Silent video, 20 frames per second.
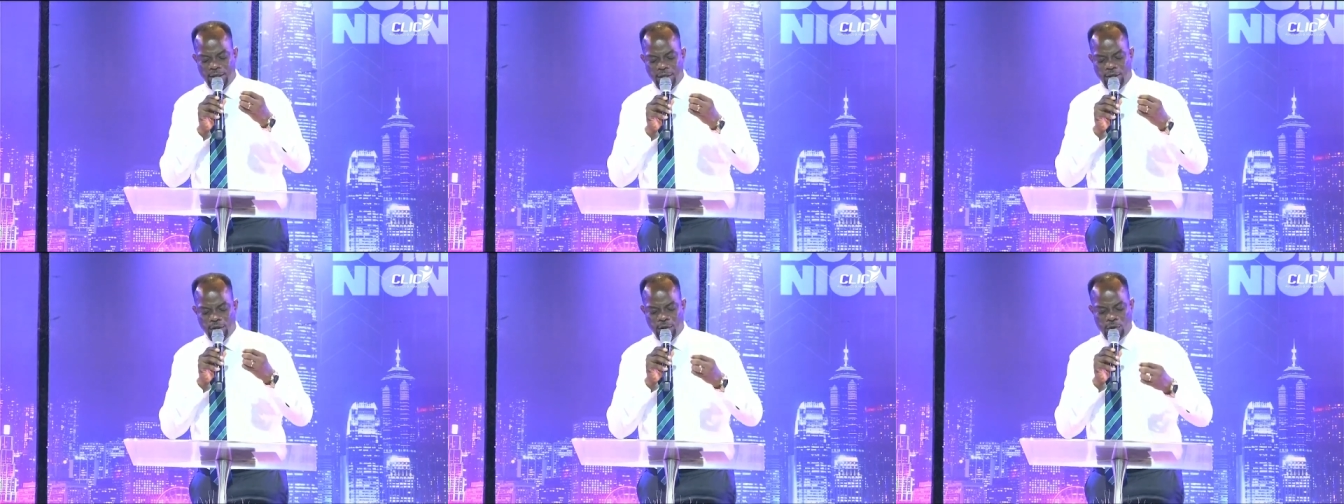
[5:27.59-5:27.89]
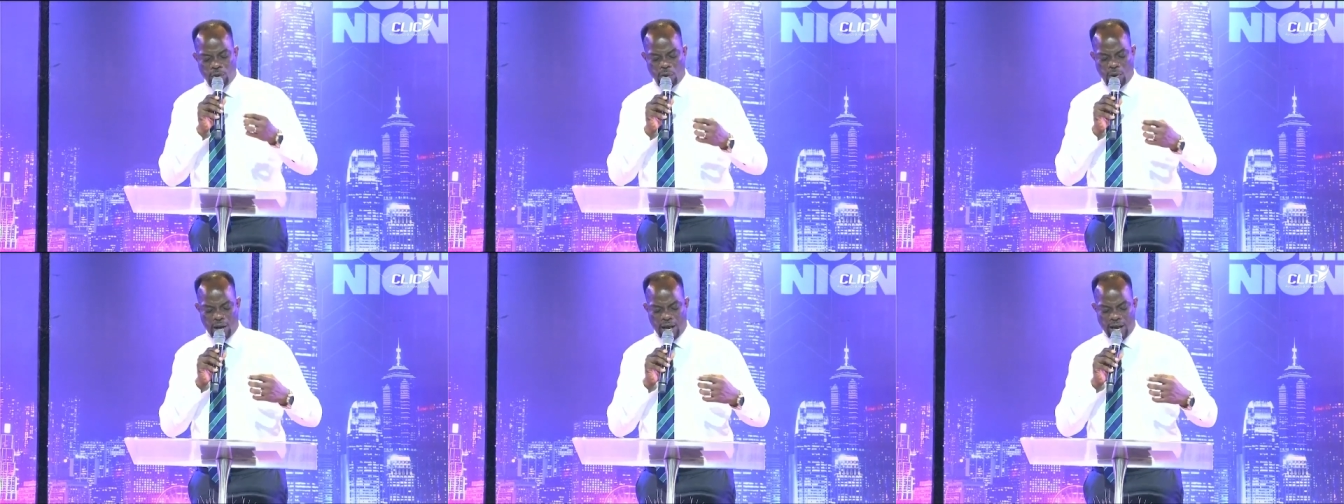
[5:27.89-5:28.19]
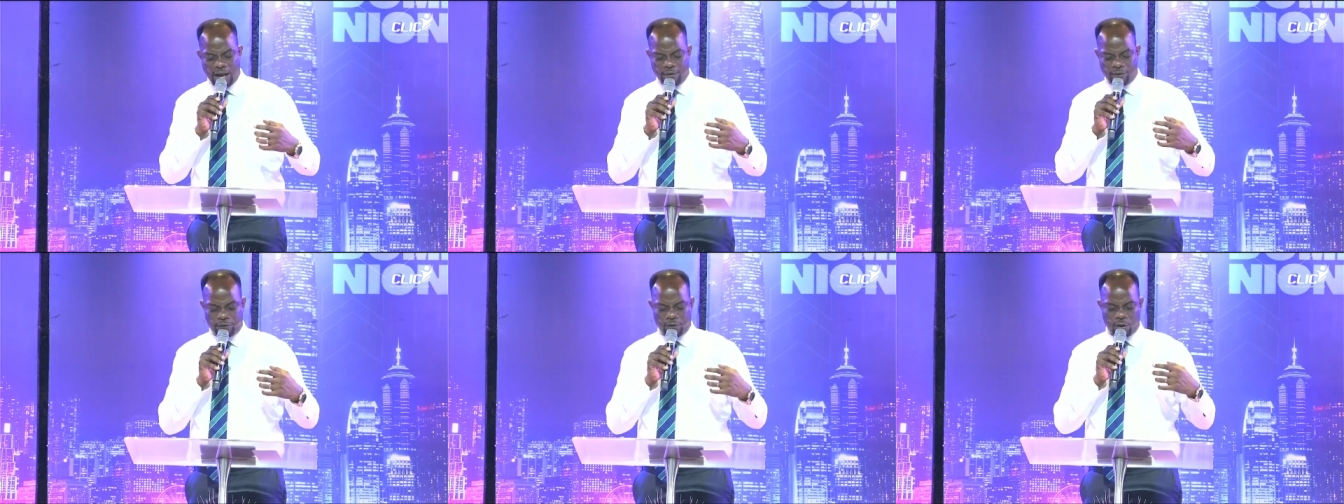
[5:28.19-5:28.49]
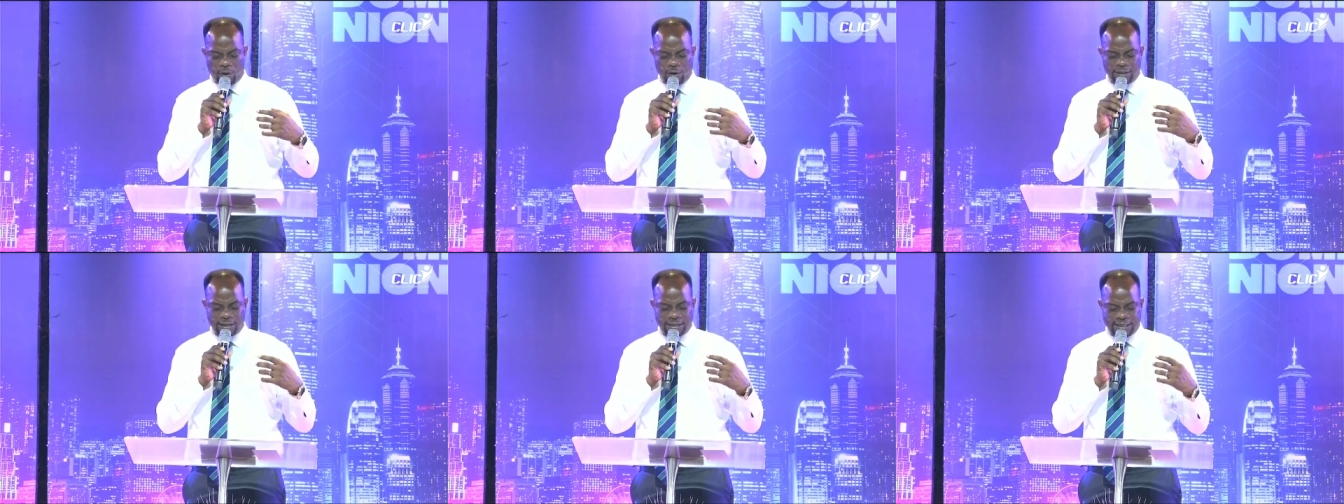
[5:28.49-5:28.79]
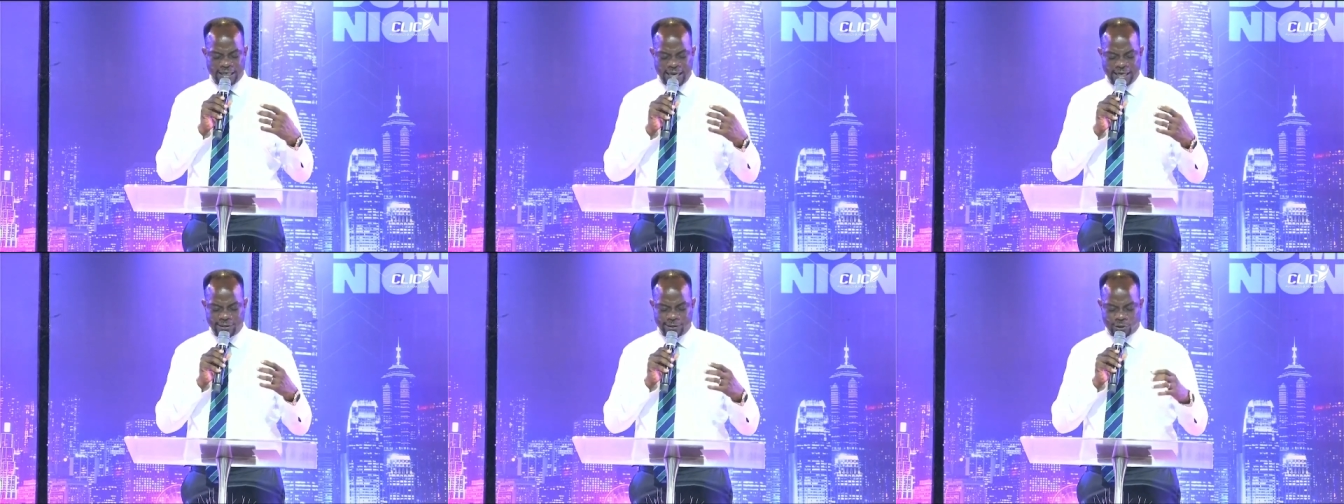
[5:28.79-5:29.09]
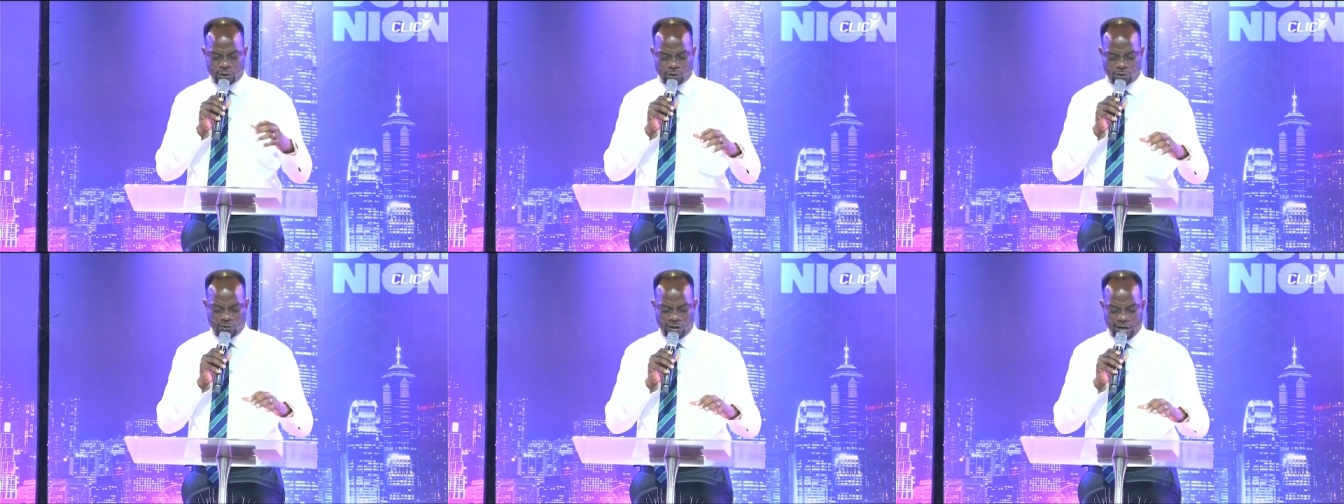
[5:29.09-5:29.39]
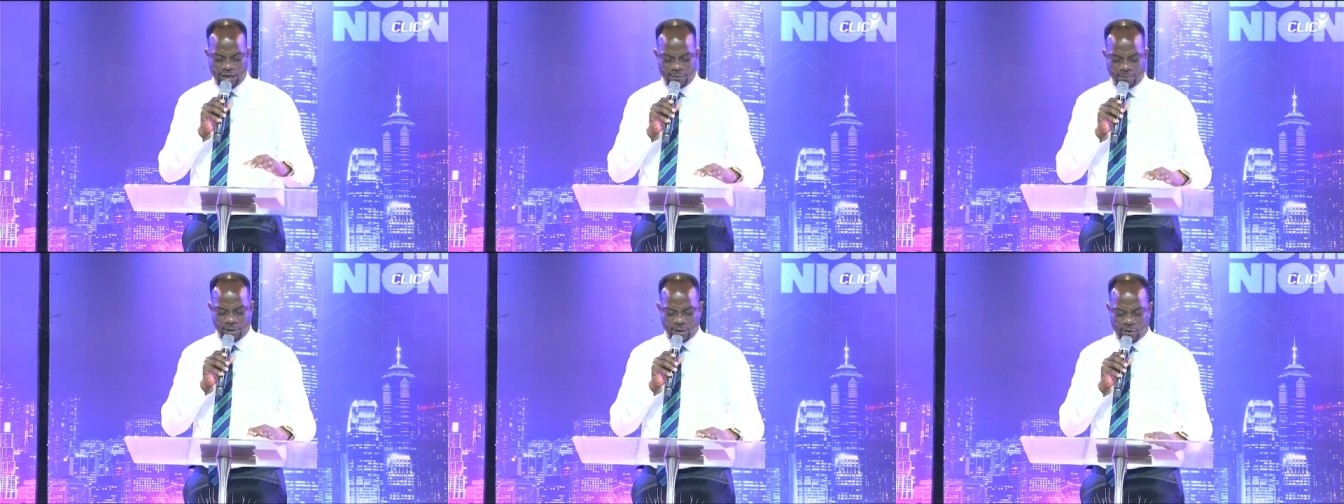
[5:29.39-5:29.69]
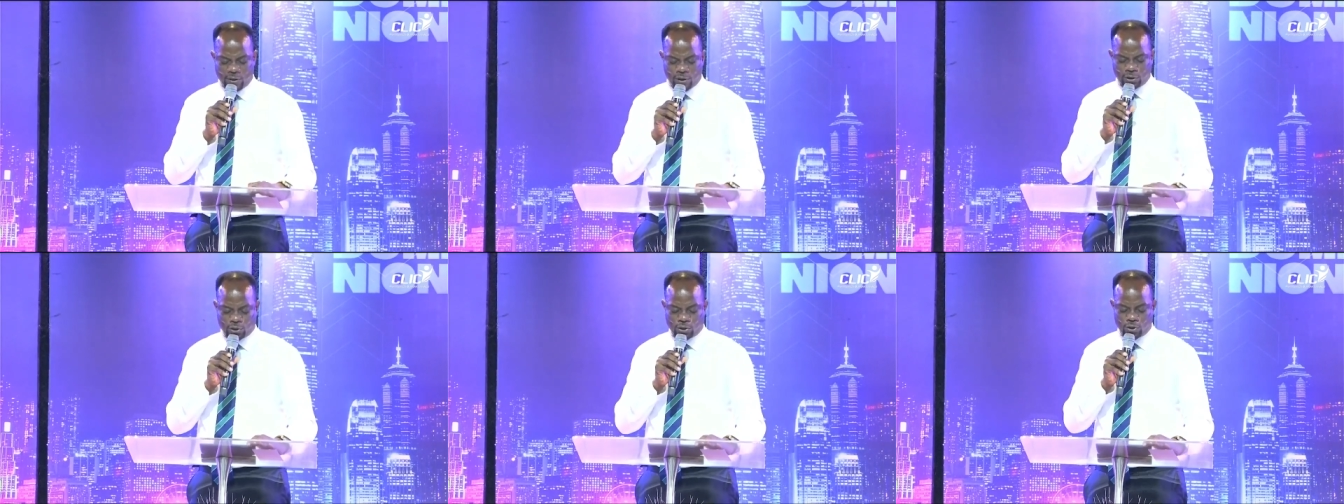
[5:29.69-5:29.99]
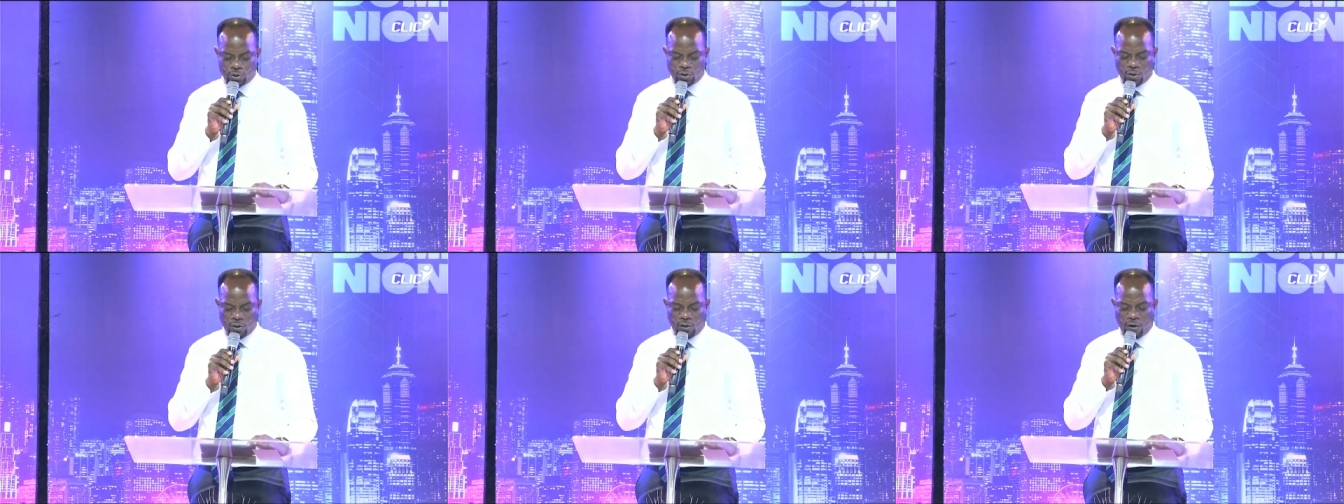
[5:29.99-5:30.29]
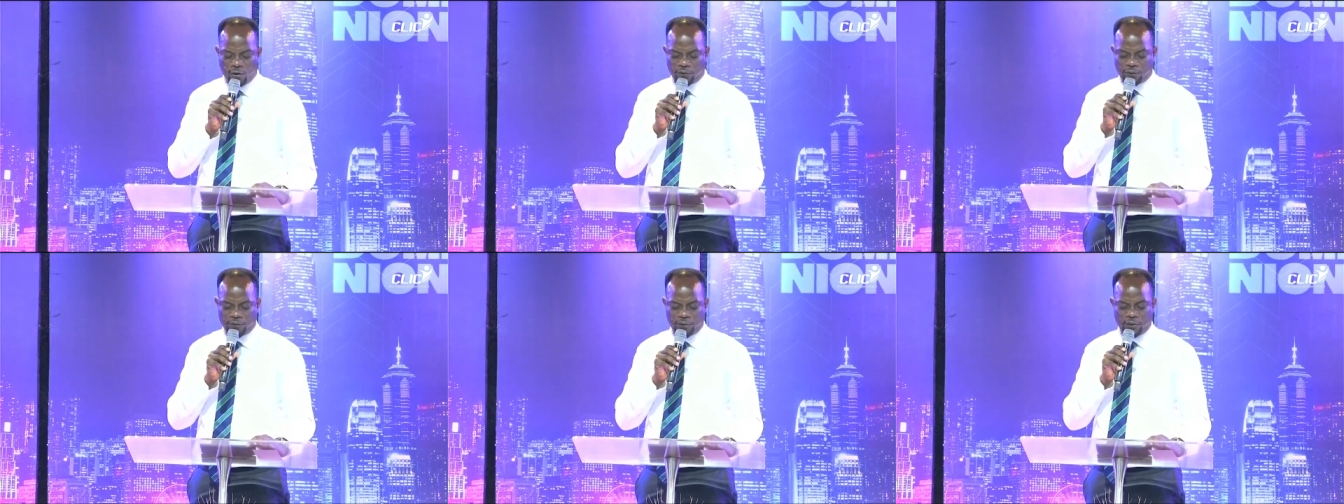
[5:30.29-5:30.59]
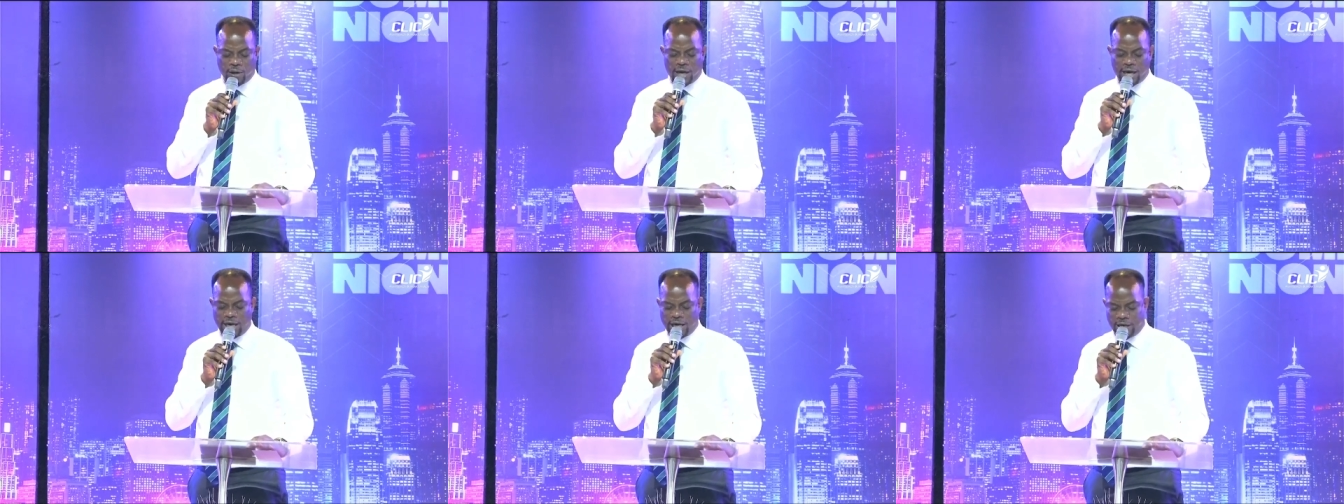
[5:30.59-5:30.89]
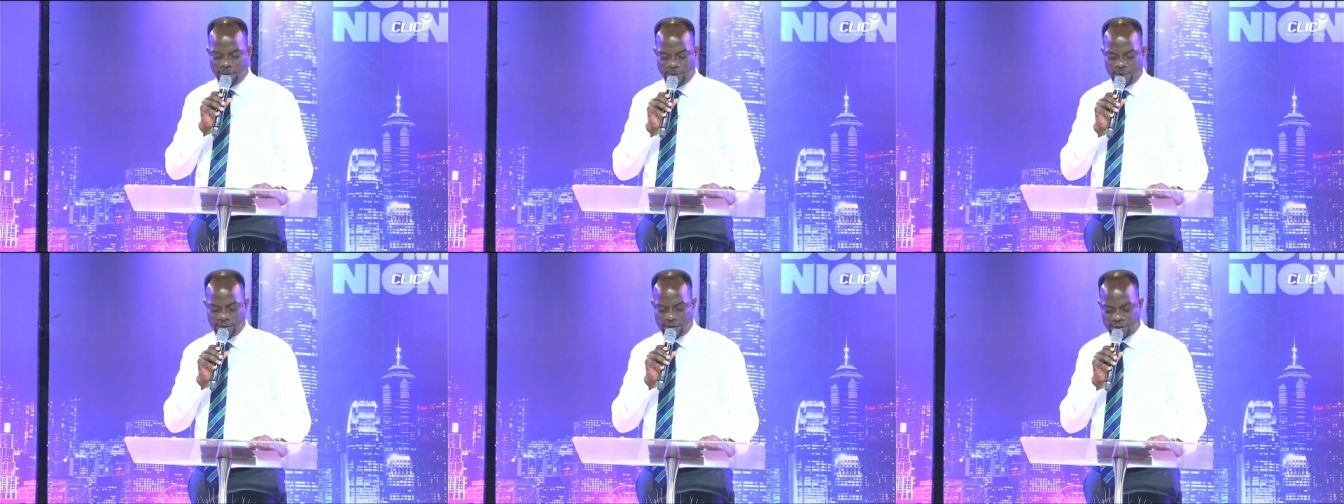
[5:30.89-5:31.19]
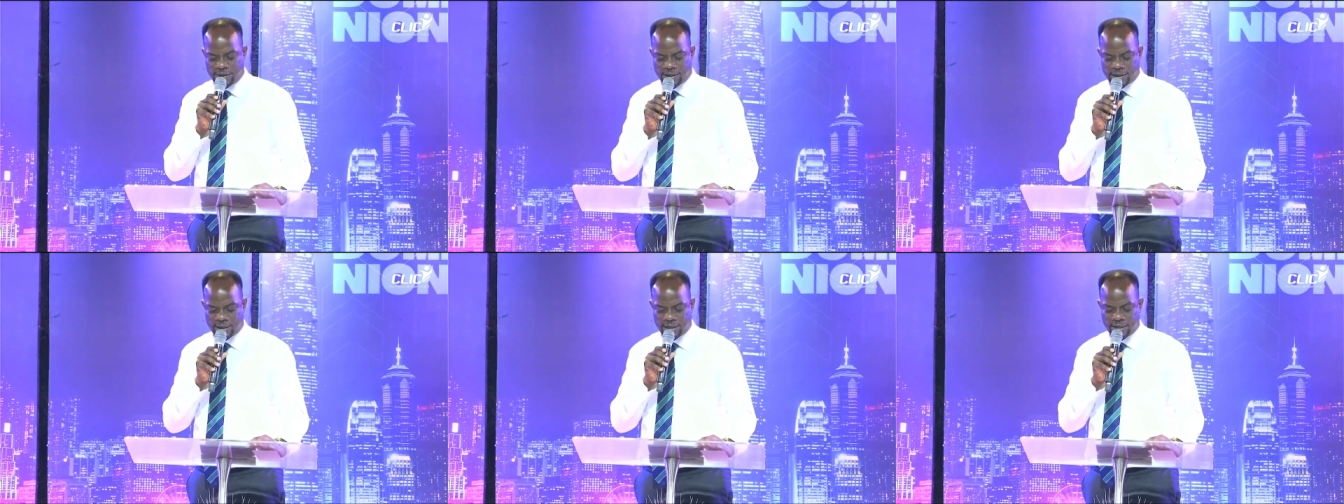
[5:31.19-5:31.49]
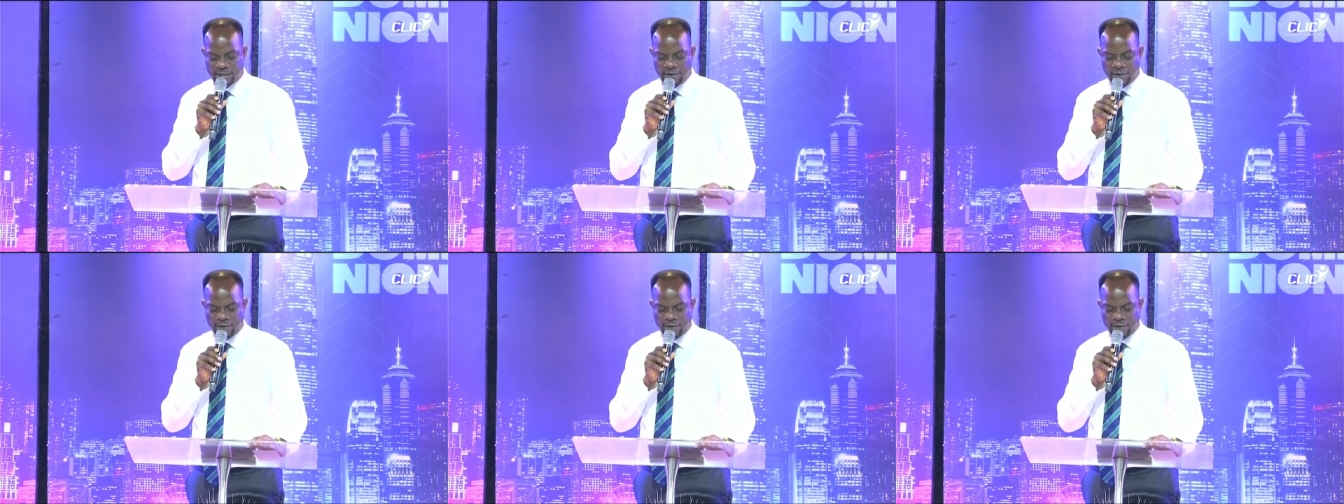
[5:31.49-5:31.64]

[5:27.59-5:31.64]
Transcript: you have ordained strength because of your enemies,